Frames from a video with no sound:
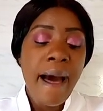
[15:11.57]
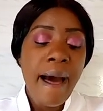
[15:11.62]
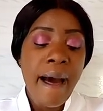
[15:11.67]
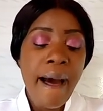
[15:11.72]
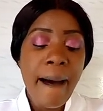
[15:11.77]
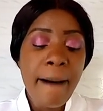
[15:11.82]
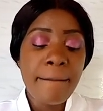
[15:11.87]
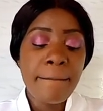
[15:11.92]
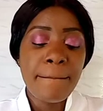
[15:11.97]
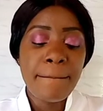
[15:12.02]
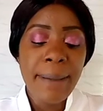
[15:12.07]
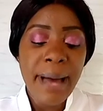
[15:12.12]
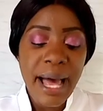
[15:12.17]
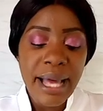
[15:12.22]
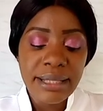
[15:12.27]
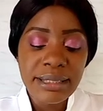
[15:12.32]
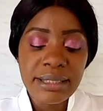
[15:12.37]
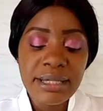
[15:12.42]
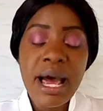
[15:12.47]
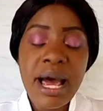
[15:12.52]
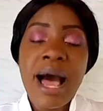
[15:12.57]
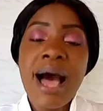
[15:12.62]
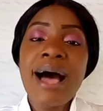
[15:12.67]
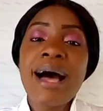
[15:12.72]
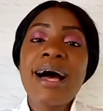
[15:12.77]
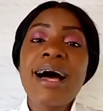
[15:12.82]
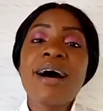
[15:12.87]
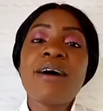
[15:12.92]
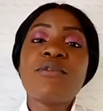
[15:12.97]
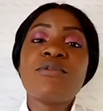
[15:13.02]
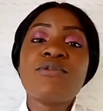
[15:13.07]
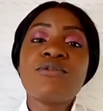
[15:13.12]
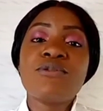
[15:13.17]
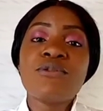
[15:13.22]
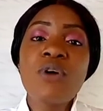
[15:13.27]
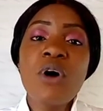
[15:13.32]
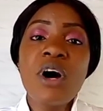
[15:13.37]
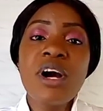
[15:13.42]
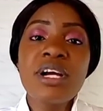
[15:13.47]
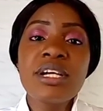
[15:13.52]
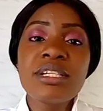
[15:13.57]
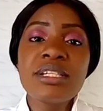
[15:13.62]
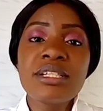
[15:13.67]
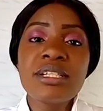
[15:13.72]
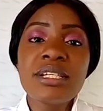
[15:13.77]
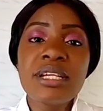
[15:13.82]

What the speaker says: apart. Avoid